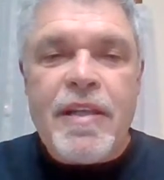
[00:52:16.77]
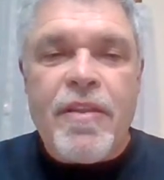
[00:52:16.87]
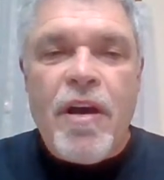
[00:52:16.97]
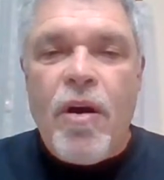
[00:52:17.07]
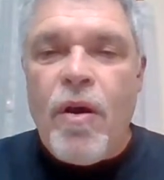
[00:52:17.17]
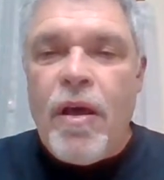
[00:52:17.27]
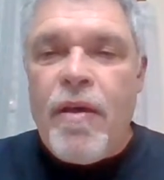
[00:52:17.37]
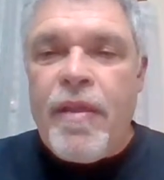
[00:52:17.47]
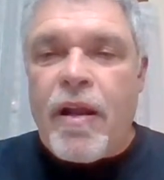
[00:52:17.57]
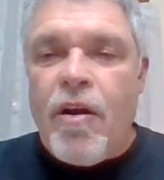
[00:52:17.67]
Is it, though,
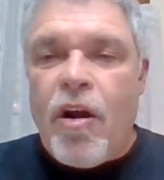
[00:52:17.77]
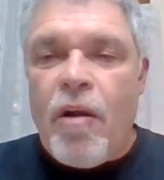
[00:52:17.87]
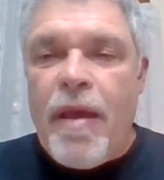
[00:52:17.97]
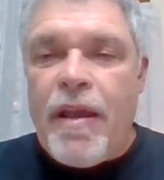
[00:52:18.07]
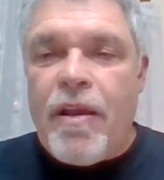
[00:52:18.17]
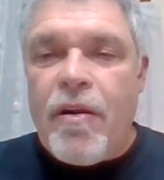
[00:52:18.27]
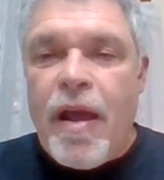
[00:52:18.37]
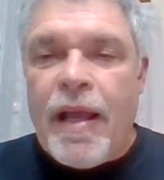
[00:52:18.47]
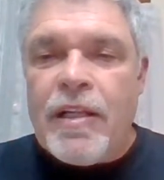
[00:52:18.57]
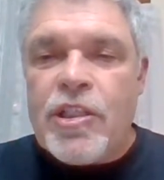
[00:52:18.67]
that car
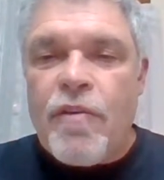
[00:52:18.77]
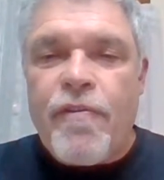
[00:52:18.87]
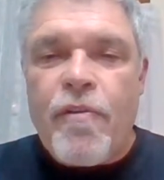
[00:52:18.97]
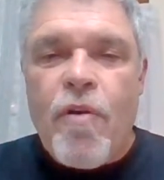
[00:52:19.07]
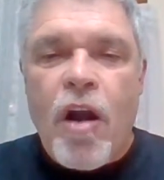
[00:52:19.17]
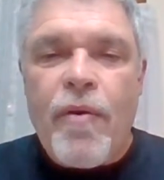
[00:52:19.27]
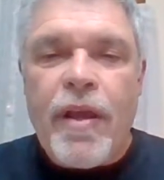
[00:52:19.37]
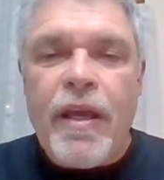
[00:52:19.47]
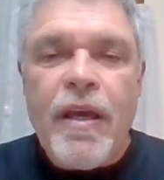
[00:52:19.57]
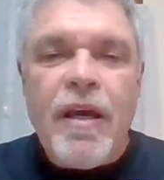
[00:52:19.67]
maker Enzo
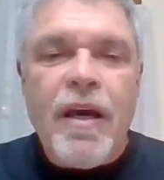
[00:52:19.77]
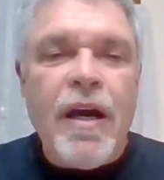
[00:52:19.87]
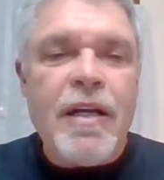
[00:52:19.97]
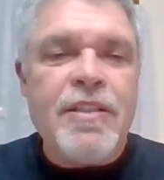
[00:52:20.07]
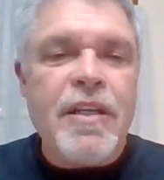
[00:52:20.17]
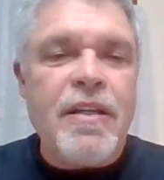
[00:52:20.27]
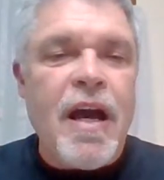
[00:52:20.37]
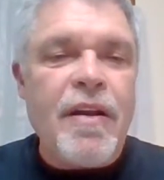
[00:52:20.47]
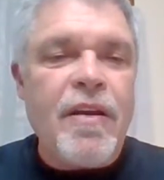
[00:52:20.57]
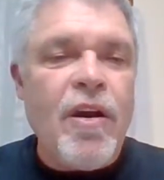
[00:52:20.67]
Ferrari did
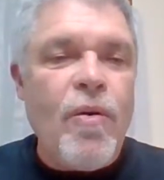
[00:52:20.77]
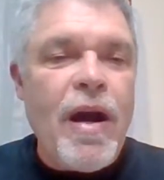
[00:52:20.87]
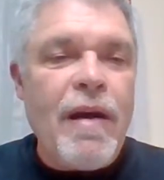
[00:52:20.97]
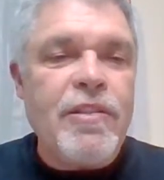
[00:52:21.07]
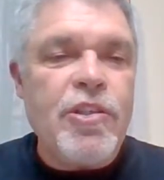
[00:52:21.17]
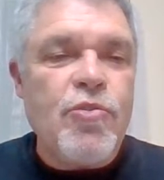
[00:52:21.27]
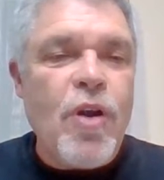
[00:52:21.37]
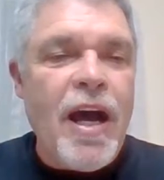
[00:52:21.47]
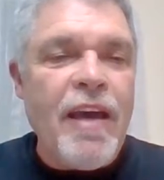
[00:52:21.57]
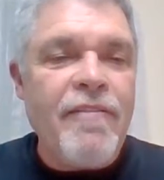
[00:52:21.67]
not know how to
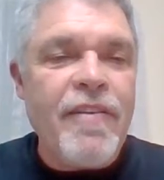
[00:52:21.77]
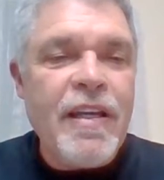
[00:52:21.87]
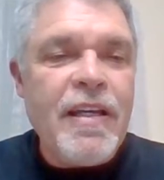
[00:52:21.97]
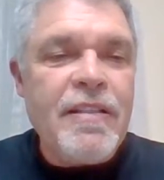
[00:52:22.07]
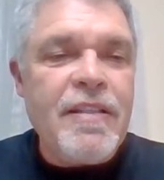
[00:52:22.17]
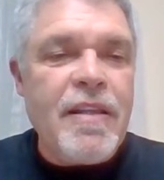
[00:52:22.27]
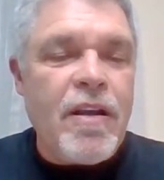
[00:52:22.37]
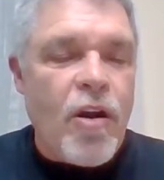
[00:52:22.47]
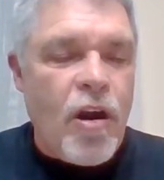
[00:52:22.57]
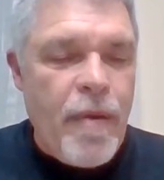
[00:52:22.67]
drive? Did
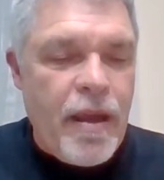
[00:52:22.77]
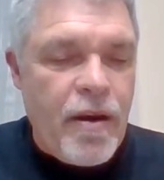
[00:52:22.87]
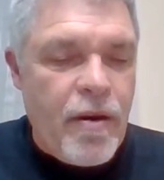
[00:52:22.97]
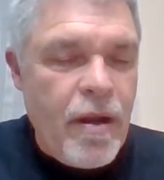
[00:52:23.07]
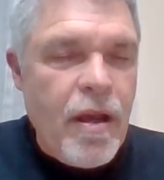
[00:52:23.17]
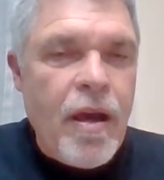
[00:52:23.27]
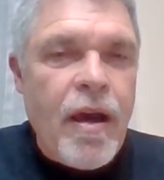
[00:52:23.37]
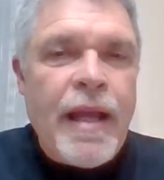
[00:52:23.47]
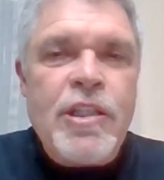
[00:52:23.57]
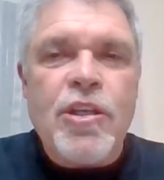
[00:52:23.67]
the car maker
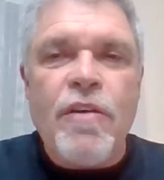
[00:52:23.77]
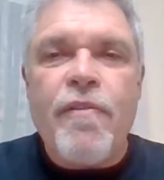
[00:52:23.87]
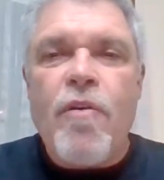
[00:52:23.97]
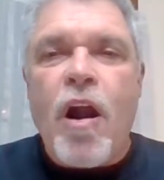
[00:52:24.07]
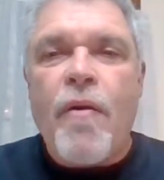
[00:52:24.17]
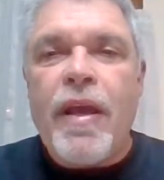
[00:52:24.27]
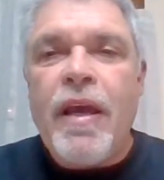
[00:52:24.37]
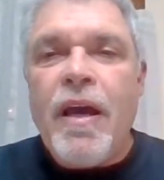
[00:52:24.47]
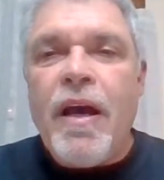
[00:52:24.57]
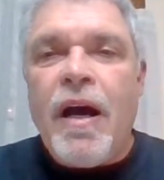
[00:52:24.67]
Enzo
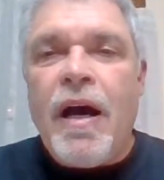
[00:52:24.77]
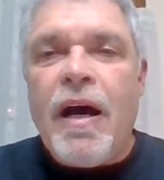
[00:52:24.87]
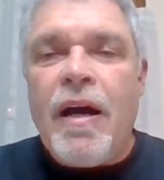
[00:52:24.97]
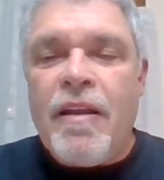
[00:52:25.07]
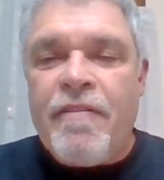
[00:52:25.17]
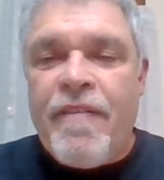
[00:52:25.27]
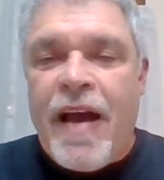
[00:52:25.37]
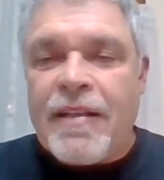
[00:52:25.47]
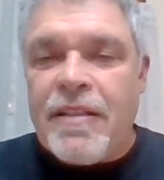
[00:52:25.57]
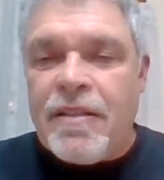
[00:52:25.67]
Ferrari, in
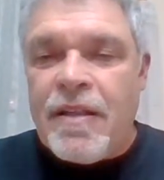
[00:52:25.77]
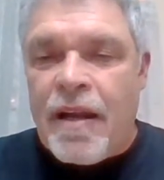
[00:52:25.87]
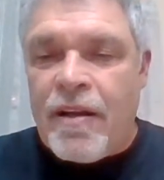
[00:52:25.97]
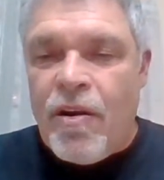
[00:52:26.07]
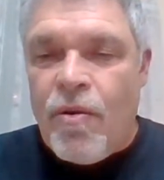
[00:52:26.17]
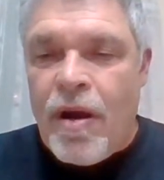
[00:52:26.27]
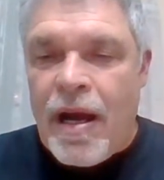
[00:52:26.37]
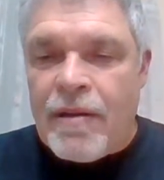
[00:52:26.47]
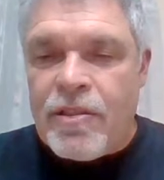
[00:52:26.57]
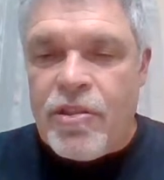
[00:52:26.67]
fact, not know
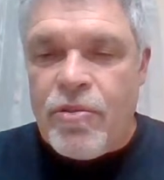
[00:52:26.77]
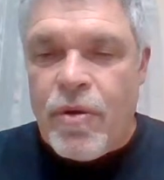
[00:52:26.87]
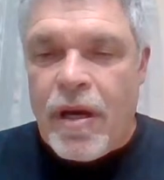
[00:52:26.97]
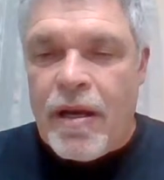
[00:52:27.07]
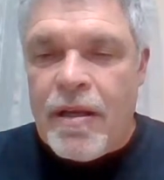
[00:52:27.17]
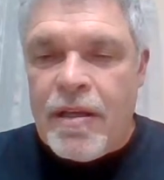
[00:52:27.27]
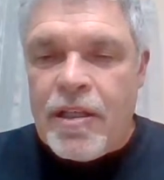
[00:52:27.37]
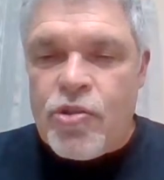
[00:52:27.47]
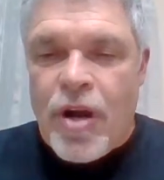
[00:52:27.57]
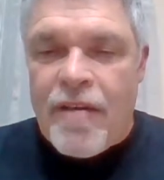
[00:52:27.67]
how to
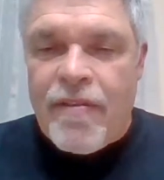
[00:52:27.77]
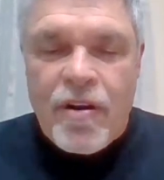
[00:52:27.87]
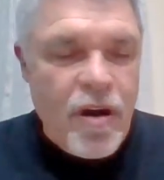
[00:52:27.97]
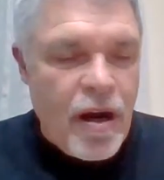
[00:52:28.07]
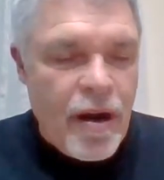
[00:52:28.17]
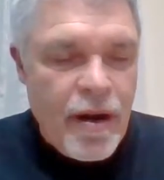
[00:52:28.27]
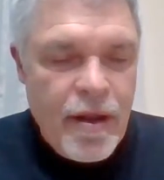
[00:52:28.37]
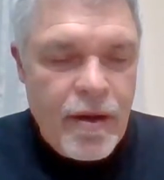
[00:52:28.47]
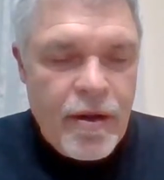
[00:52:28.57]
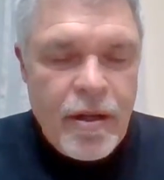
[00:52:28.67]
drive a car?
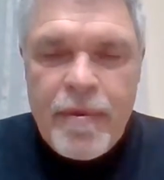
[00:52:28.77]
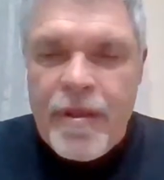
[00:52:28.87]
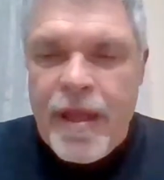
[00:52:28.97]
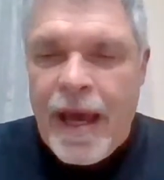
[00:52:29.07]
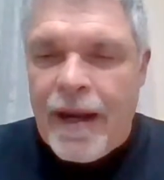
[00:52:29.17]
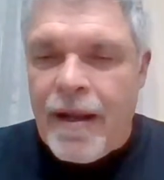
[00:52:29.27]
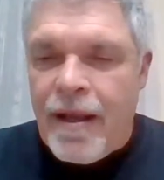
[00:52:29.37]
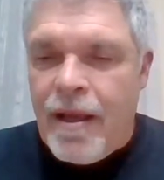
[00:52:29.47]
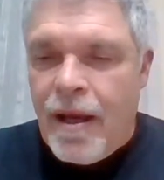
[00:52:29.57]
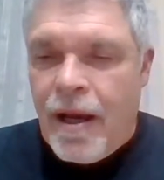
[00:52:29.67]
Could it be that?